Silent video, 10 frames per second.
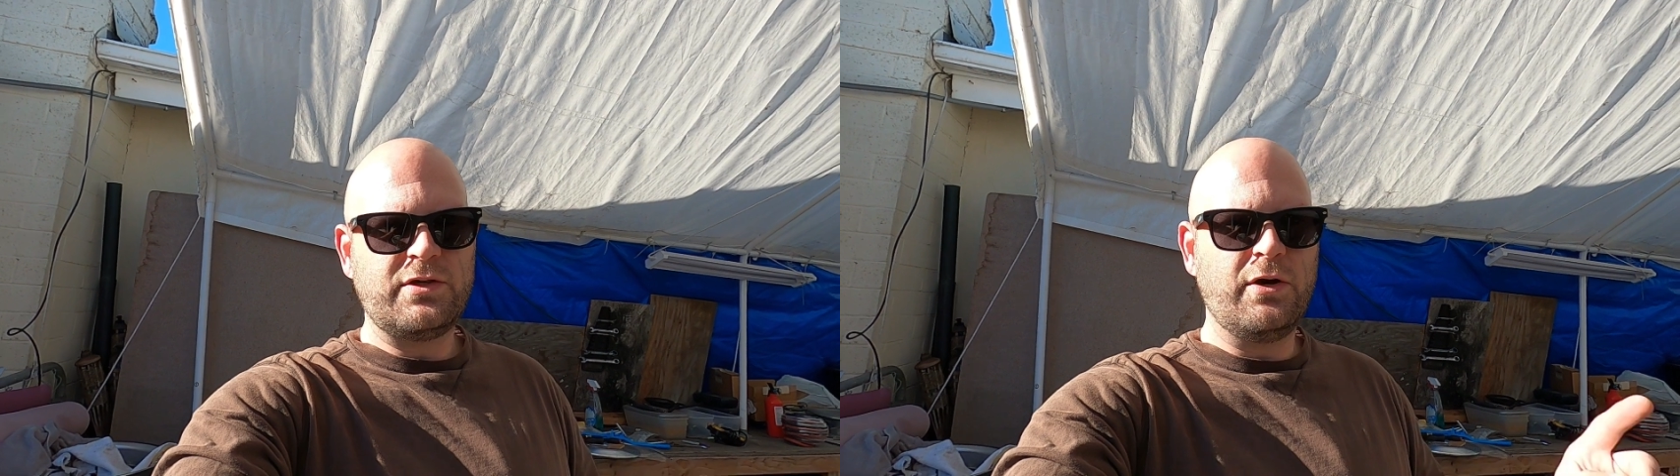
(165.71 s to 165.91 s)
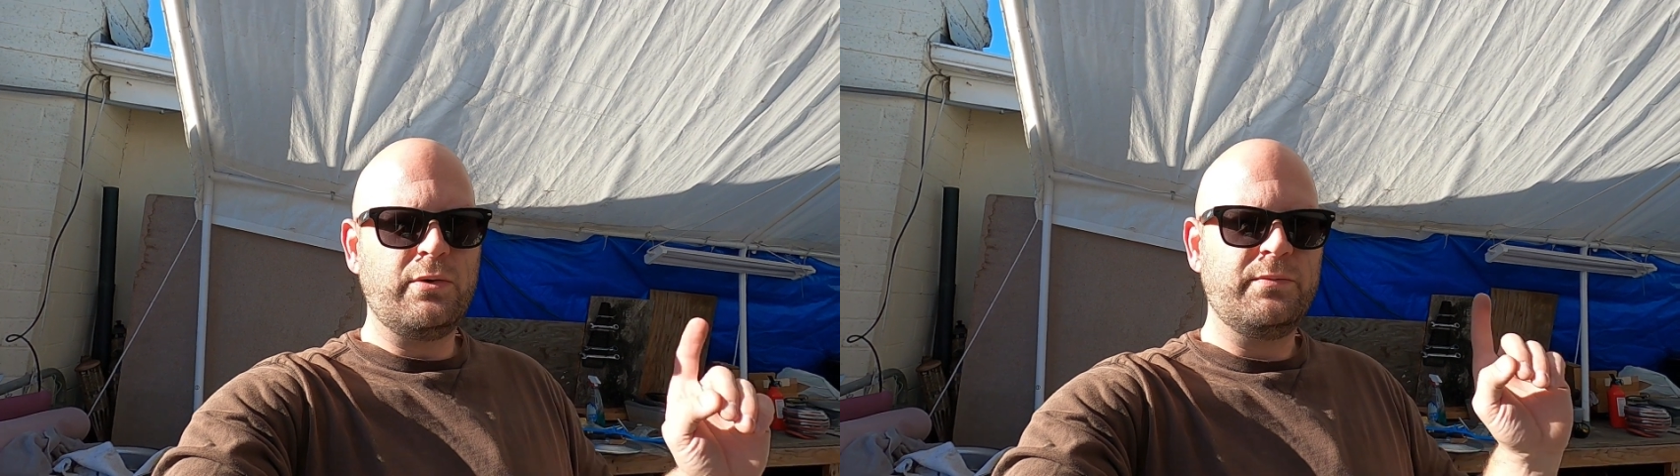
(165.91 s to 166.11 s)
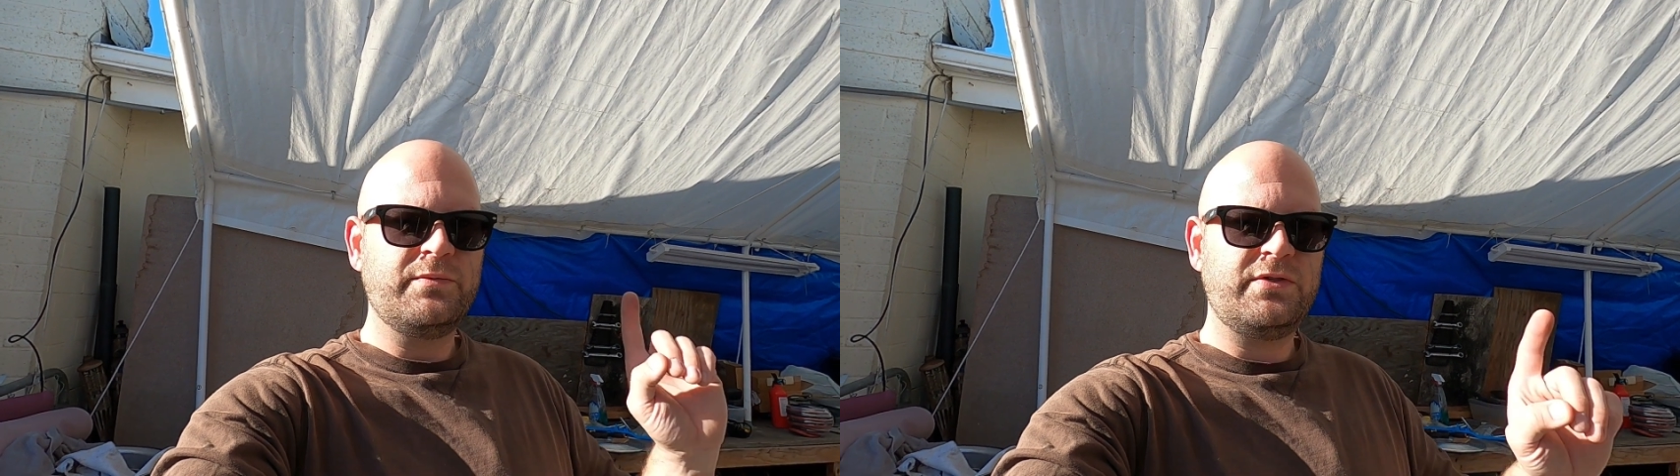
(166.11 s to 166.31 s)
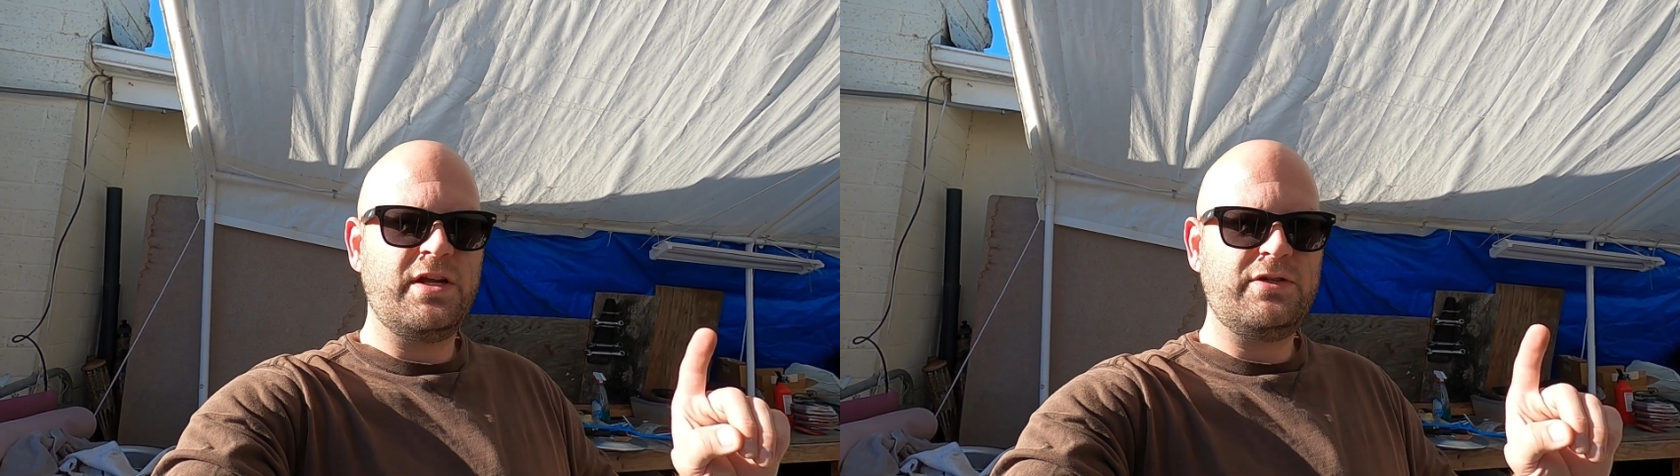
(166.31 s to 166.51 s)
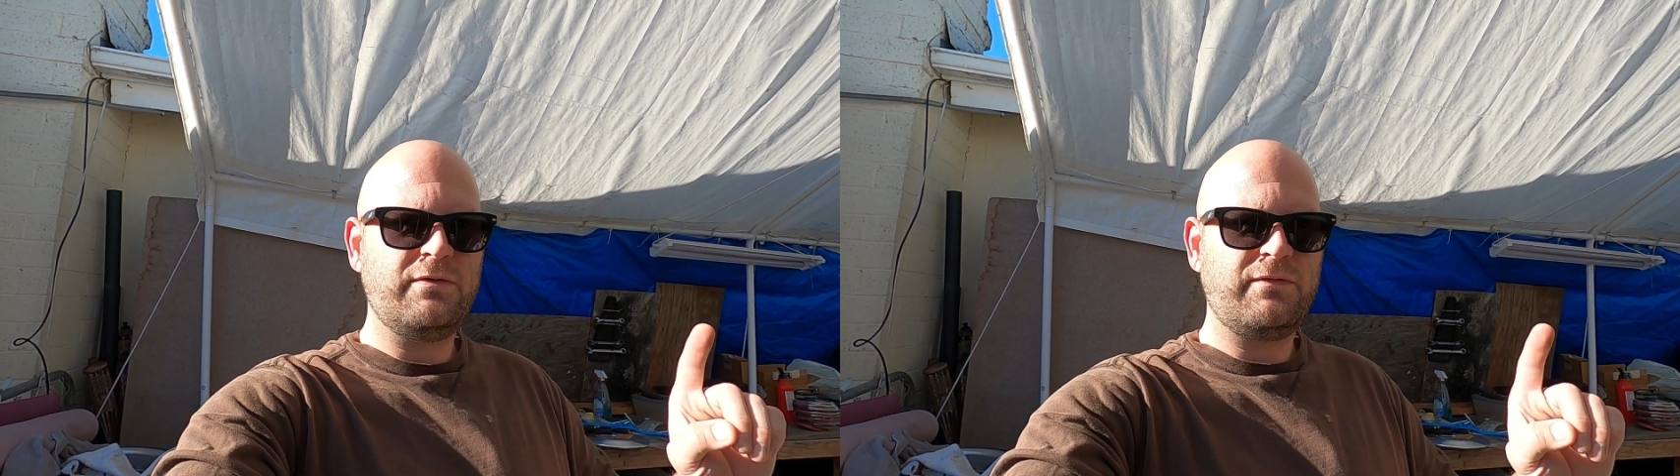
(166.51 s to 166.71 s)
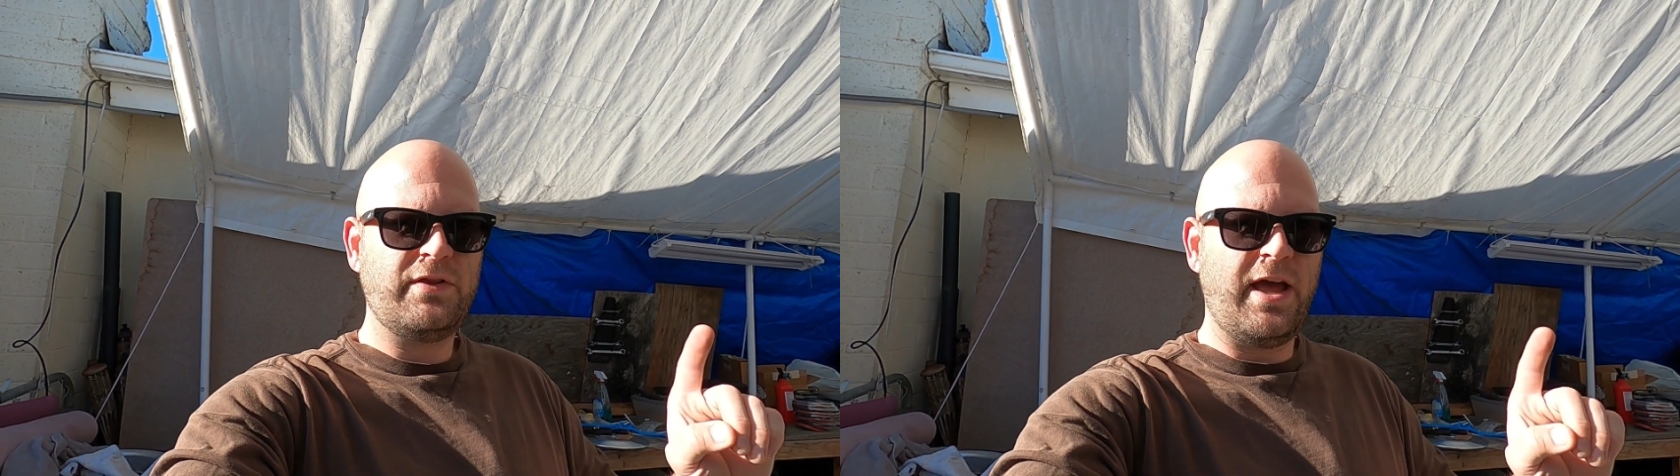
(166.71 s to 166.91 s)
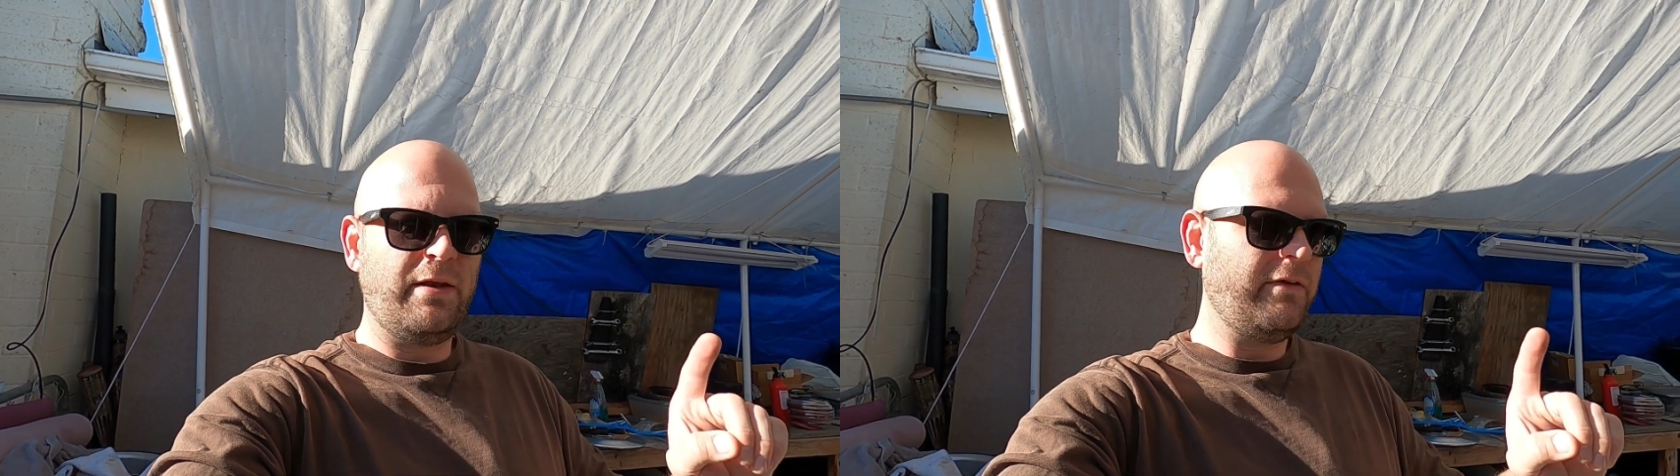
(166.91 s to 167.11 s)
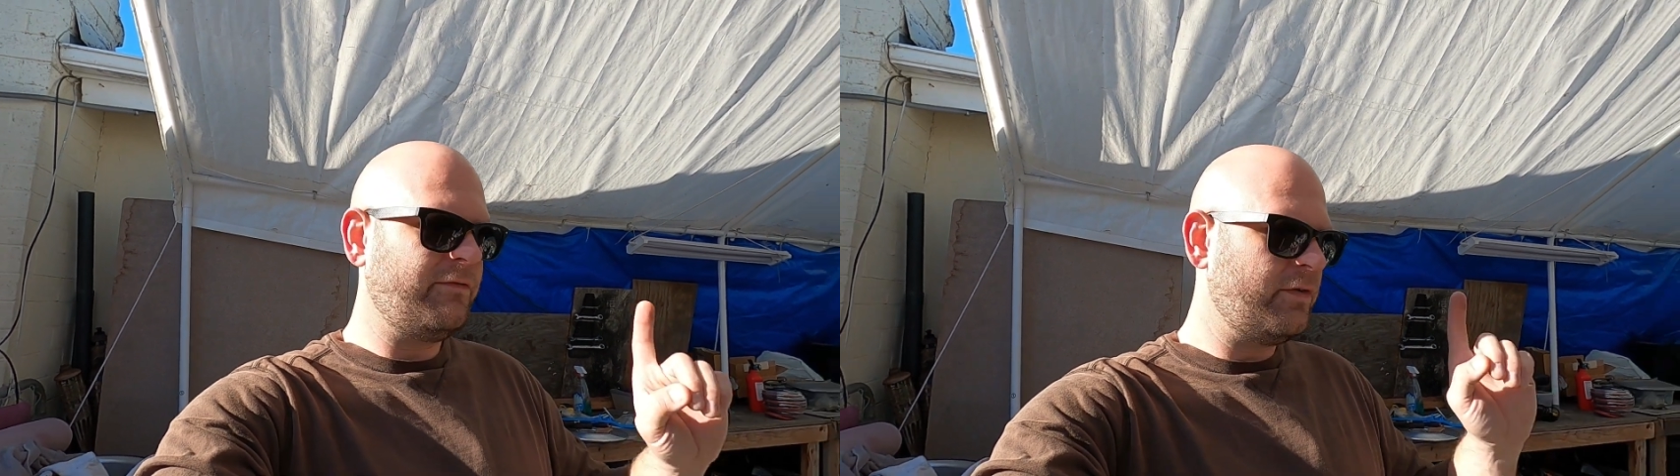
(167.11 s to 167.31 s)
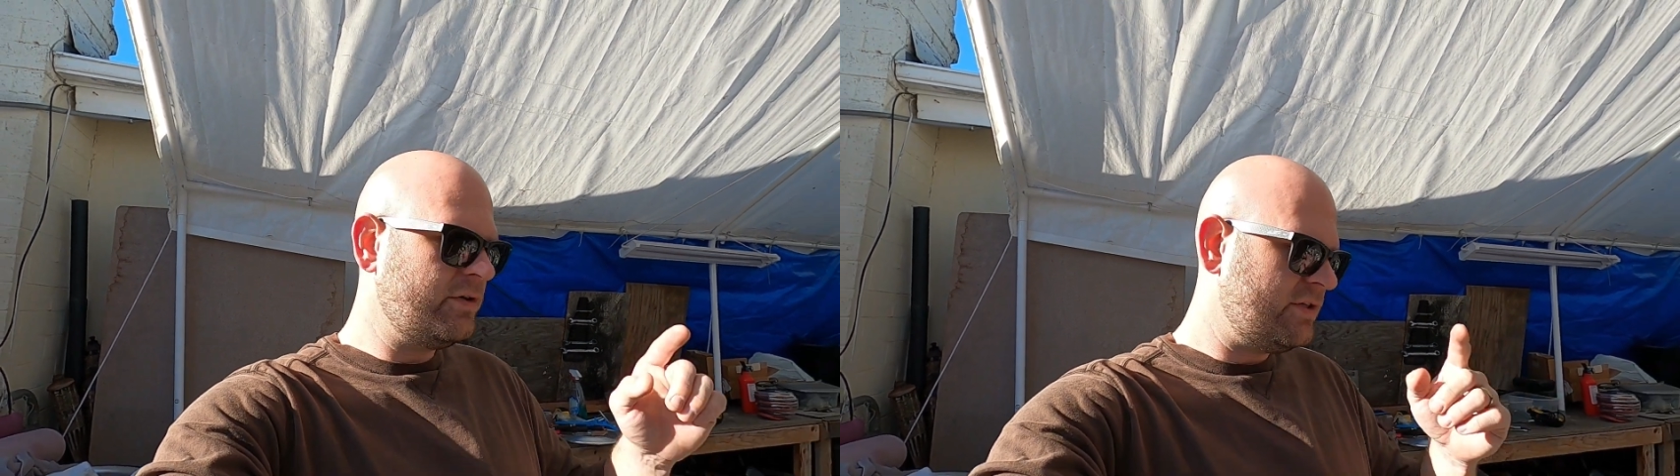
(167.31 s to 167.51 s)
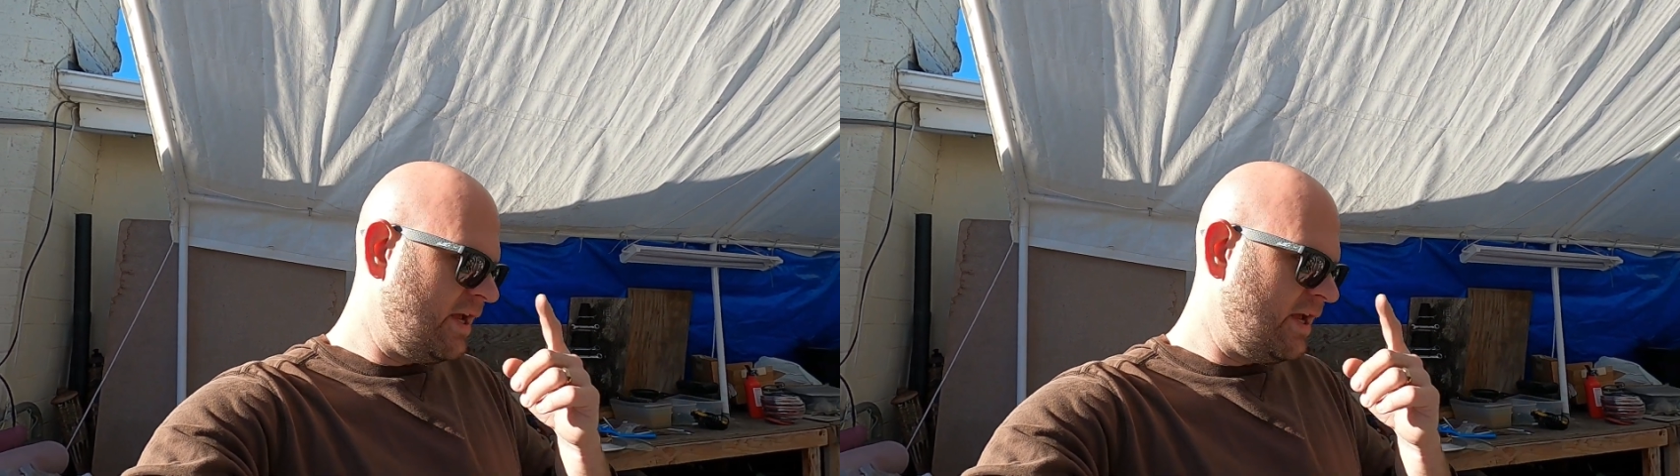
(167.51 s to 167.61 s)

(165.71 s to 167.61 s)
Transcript: So stay tuned for that. The first